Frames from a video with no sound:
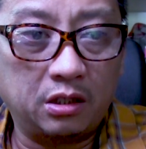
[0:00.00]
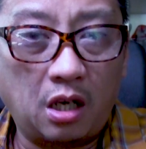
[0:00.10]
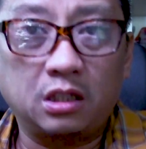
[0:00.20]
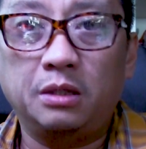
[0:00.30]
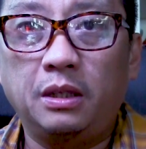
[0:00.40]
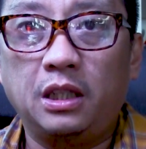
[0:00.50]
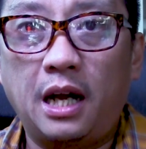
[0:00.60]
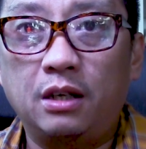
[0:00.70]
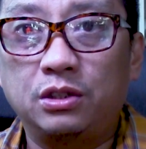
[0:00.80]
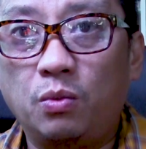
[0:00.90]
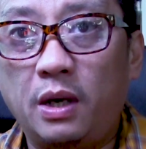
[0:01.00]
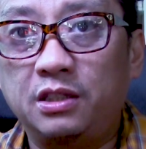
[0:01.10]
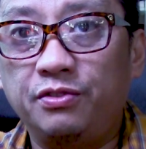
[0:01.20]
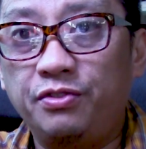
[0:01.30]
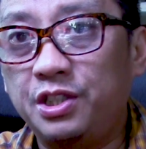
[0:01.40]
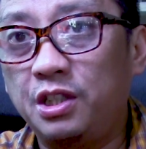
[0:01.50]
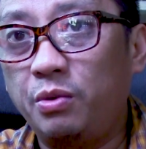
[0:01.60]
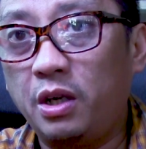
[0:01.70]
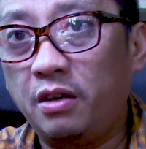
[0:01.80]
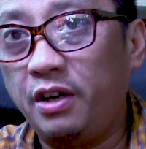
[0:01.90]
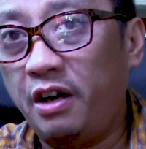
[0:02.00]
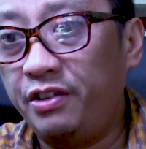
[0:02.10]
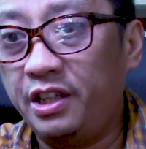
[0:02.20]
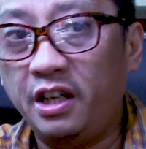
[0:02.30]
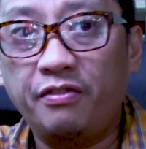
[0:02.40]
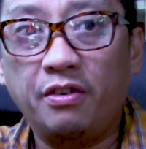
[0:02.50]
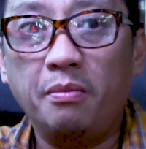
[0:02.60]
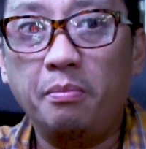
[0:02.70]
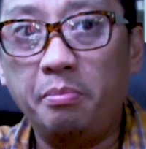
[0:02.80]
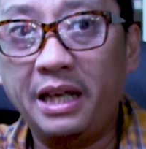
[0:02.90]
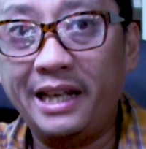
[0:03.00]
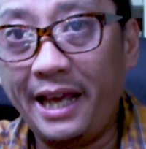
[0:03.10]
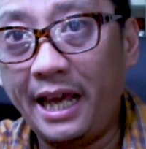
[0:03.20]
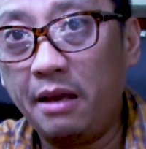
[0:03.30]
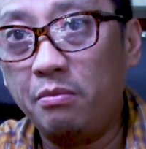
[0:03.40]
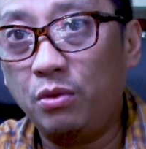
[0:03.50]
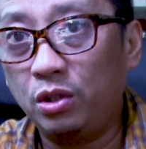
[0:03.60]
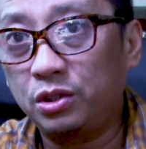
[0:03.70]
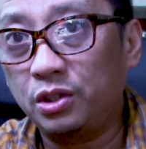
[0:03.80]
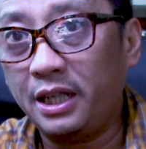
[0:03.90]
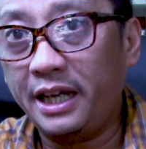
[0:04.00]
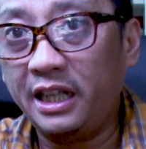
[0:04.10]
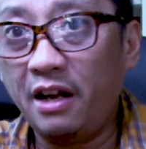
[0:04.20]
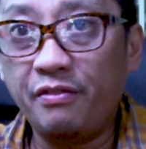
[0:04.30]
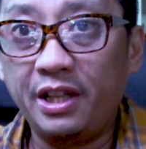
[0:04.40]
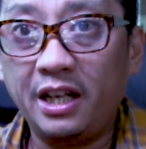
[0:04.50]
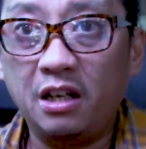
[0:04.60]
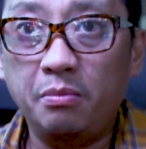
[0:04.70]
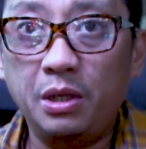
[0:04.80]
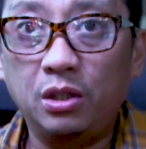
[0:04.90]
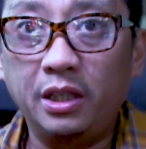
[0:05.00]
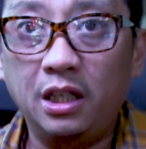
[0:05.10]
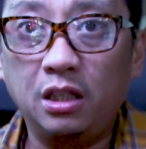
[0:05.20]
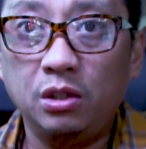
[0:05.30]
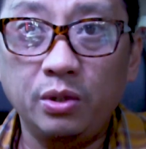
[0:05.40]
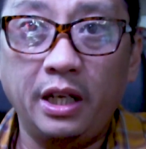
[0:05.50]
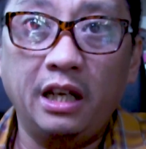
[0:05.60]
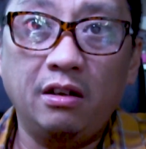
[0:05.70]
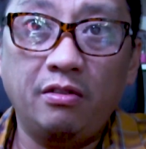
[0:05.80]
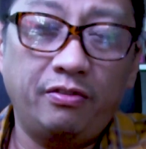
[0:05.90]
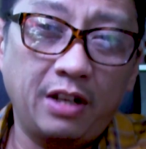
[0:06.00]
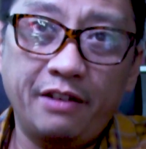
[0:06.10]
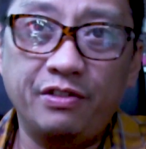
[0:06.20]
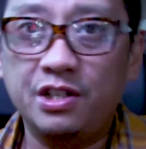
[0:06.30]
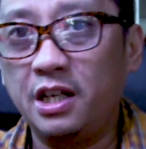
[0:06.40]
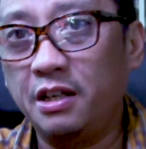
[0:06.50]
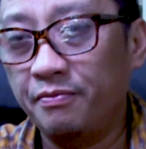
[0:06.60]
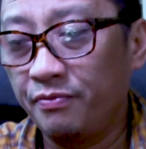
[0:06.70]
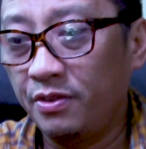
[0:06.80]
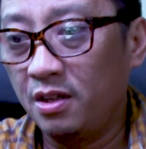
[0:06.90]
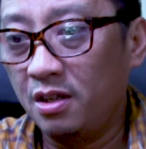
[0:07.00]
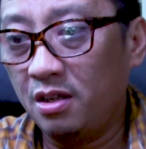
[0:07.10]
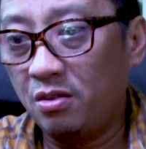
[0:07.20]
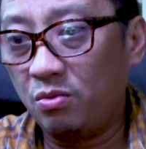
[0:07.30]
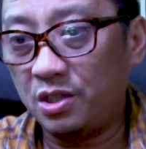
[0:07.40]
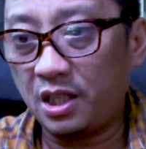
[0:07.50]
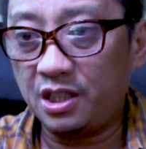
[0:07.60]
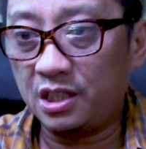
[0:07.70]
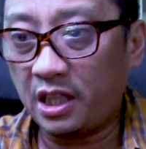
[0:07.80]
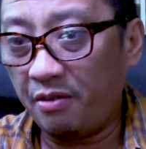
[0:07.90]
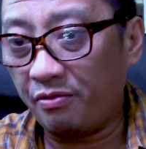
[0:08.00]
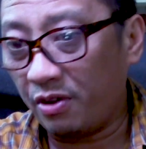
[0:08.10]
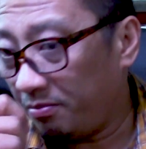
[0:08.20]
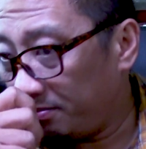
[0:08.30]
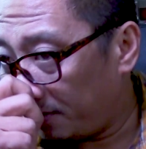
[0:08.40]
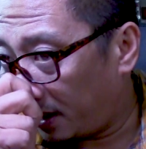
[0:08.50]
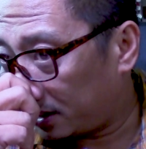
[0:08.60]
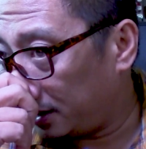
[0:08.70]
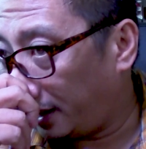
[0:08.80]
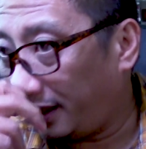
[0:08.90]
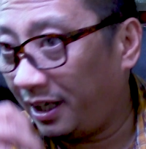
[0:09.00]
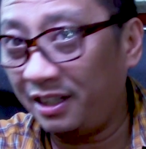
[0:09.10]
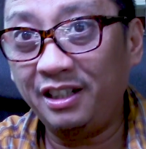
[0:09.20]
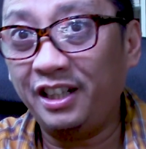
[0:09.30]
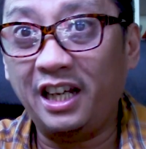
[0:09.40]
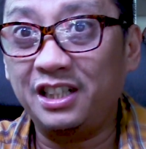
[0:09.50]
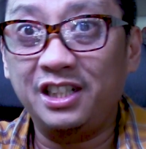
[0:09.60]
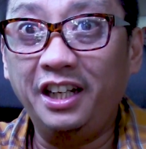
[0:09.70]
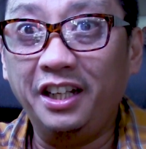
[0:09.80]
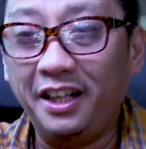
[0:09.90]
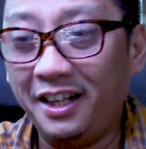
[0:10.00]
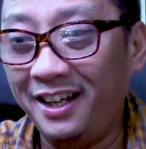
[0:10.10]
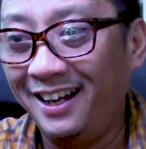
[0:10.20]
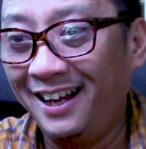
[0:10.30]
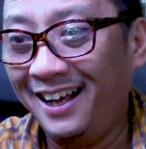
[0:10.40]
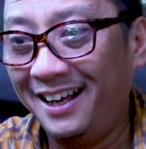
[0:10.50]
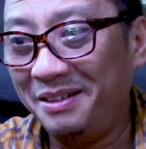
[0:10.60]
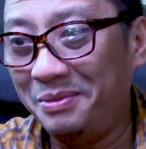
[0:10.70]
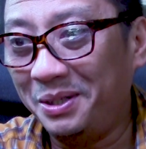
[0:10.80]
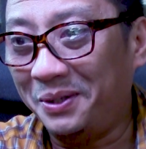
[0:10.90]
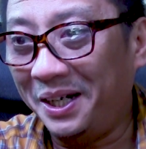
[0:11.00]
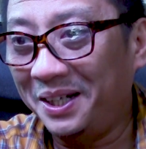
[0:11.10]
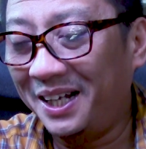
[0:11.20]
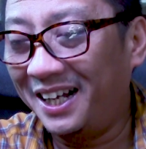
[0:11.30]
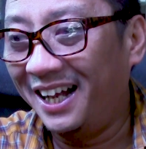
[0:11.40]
talks about the house of wise and fishing. We cover everything, big game, ultralight, everything in the middle, including fly fishing, which I just came from actually, and didn't catch anything. Been a while.